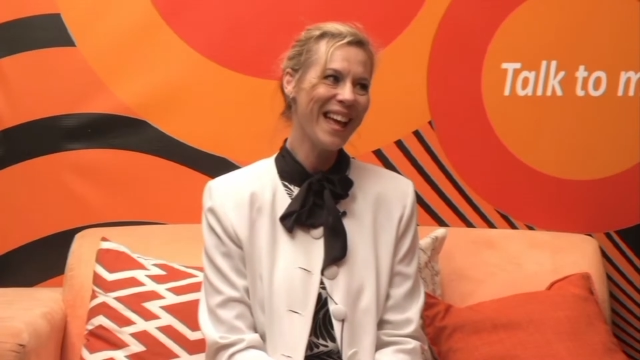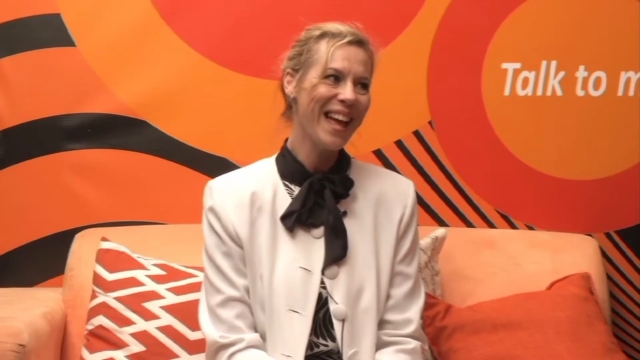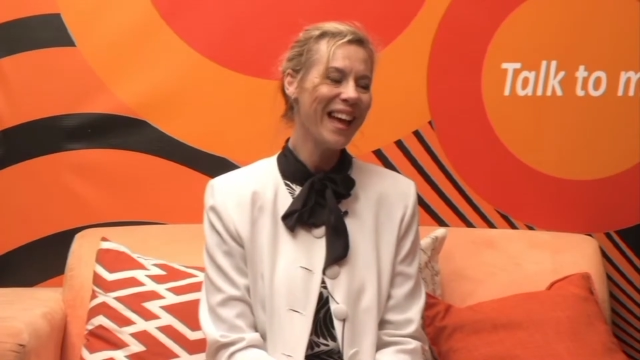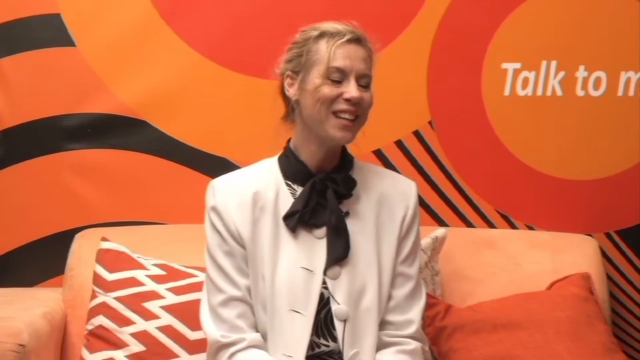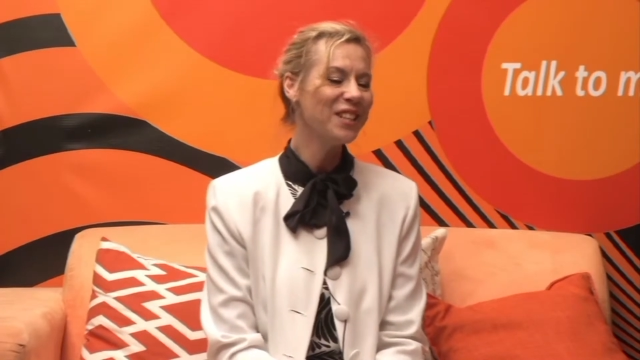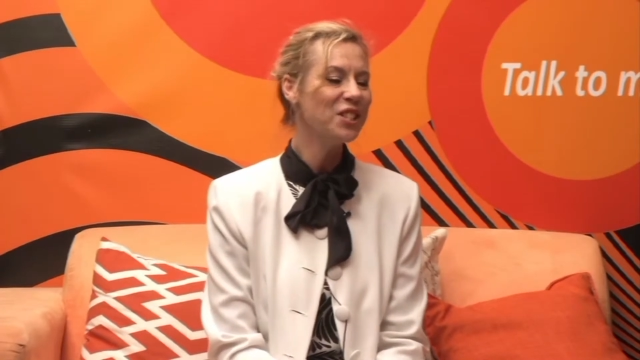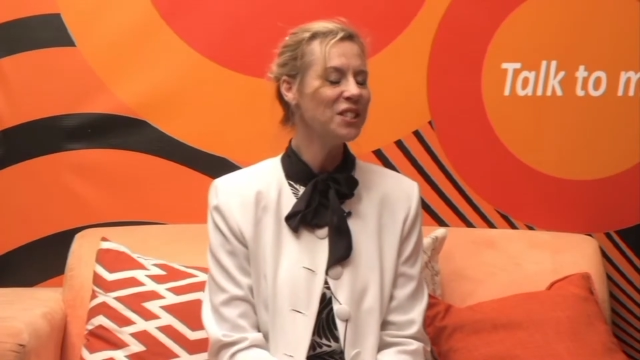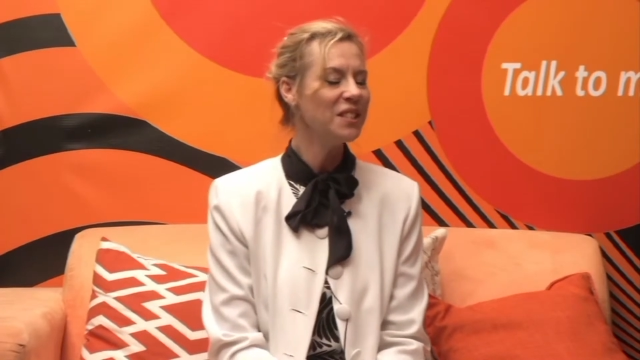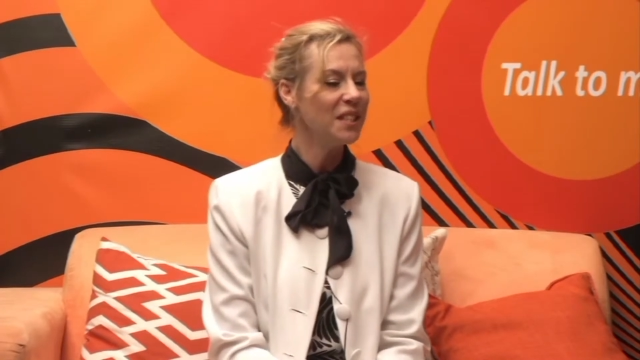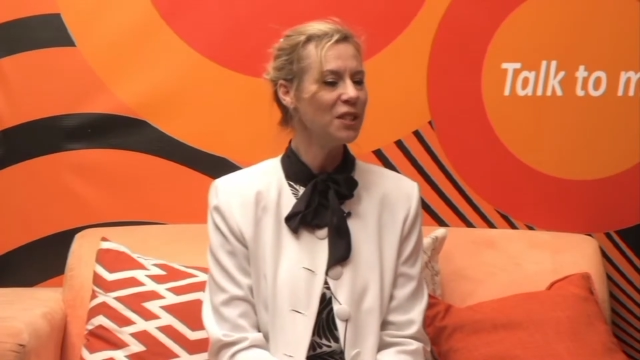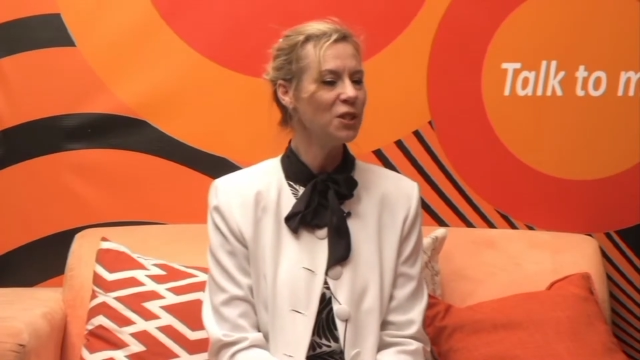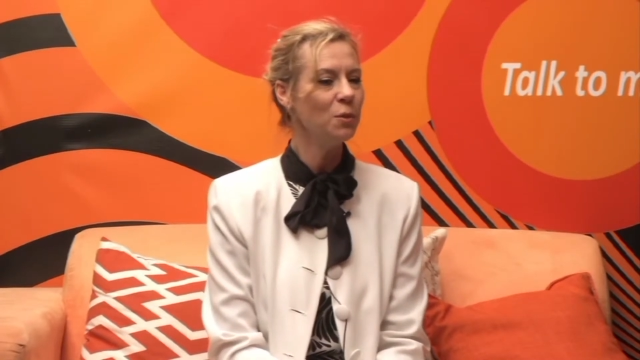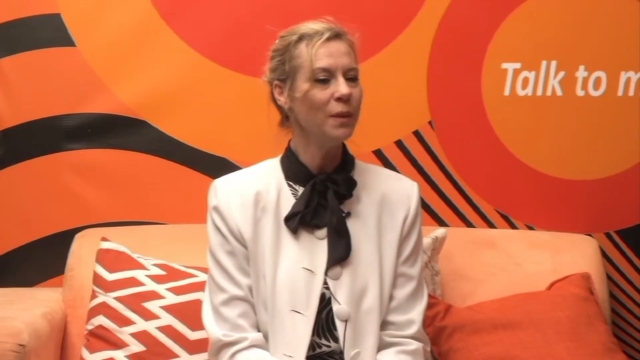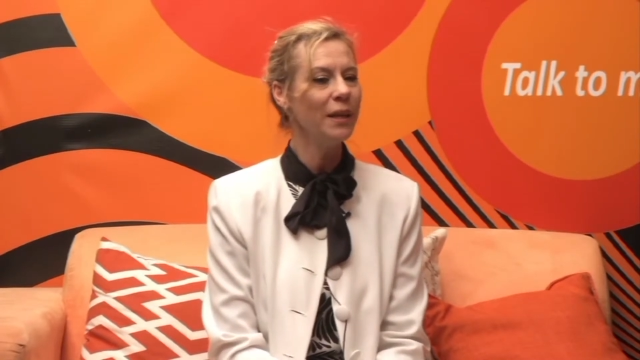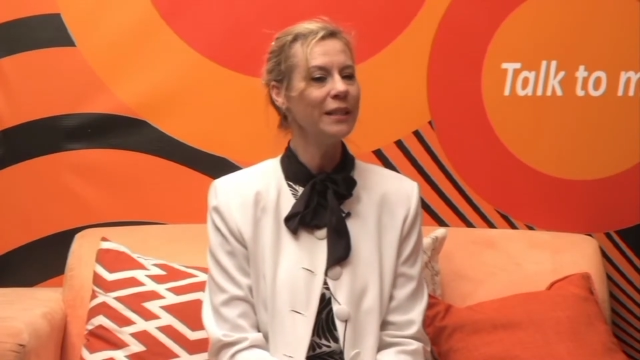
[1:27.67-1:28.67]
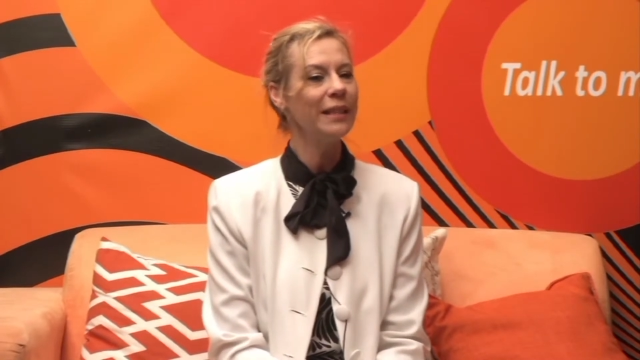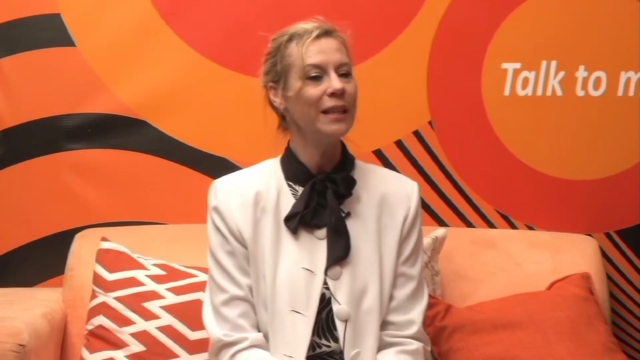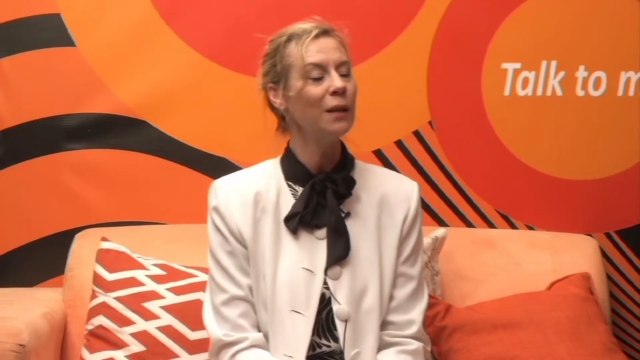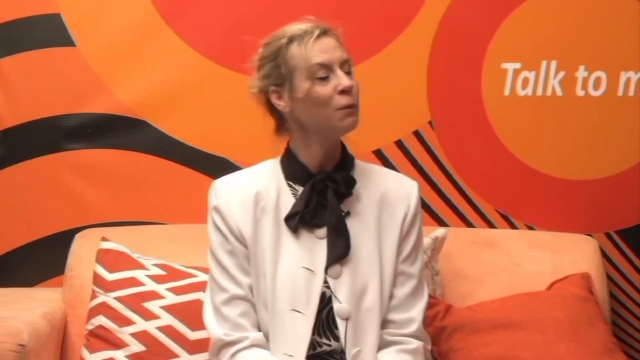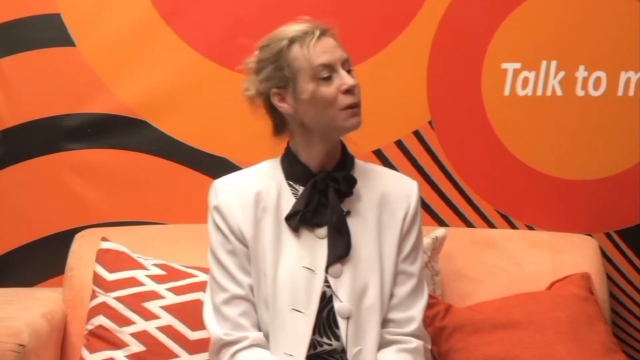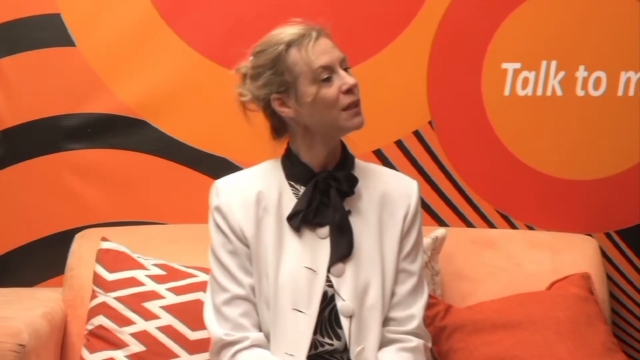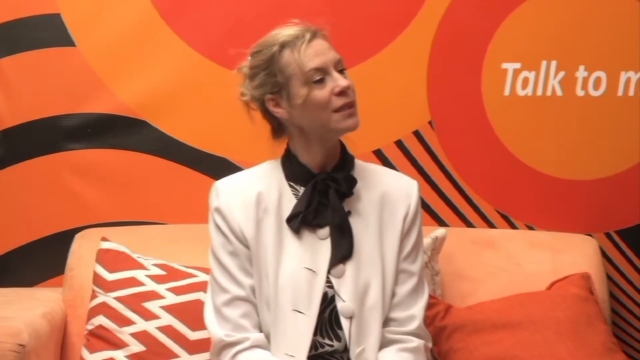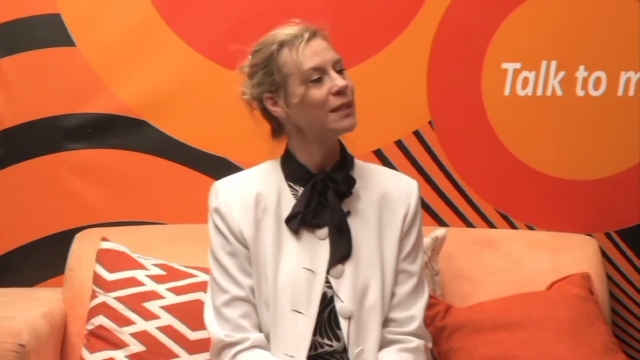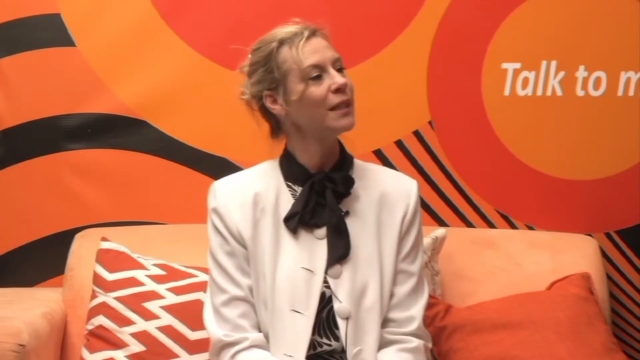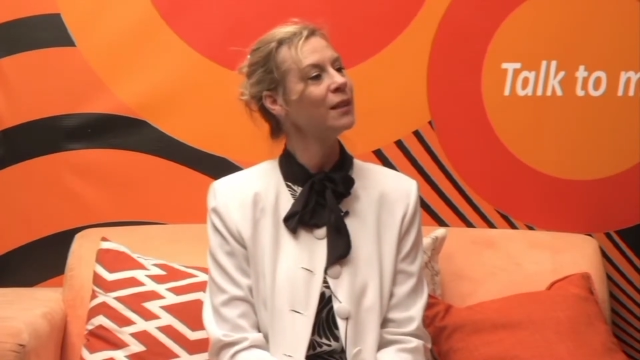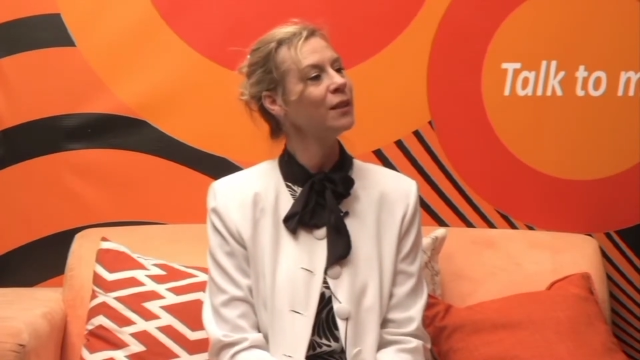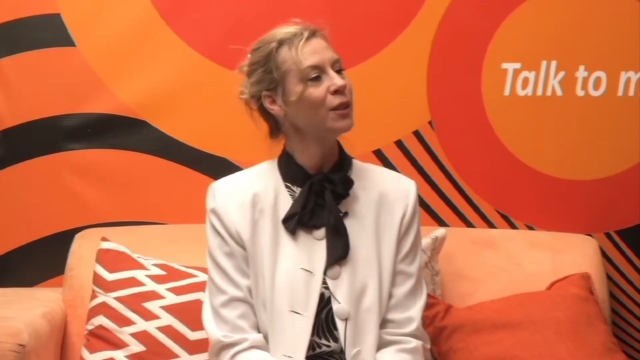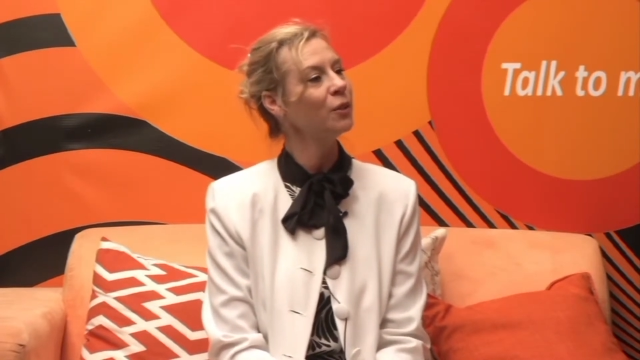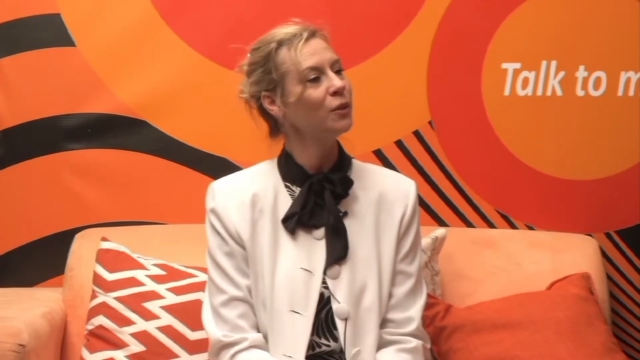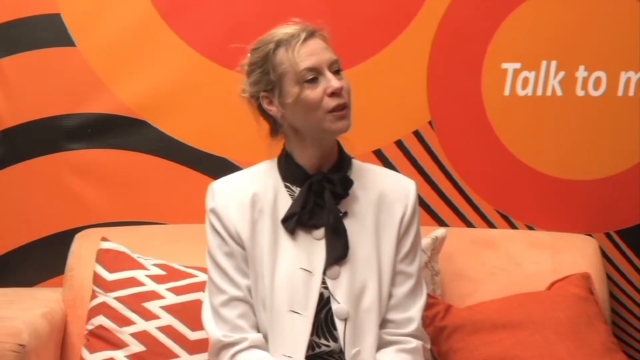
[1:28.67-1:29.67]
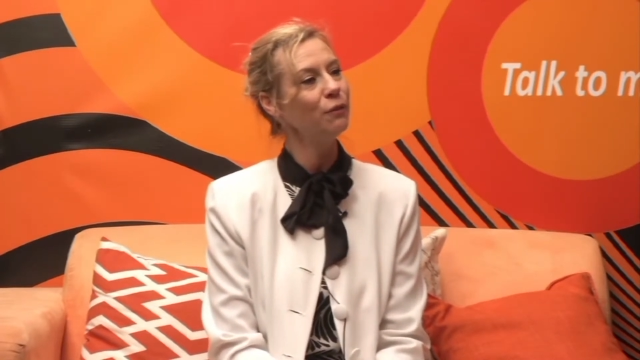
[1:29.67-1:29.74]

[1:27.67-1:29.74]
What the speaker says: And she said to me, Adele, I want to tell you,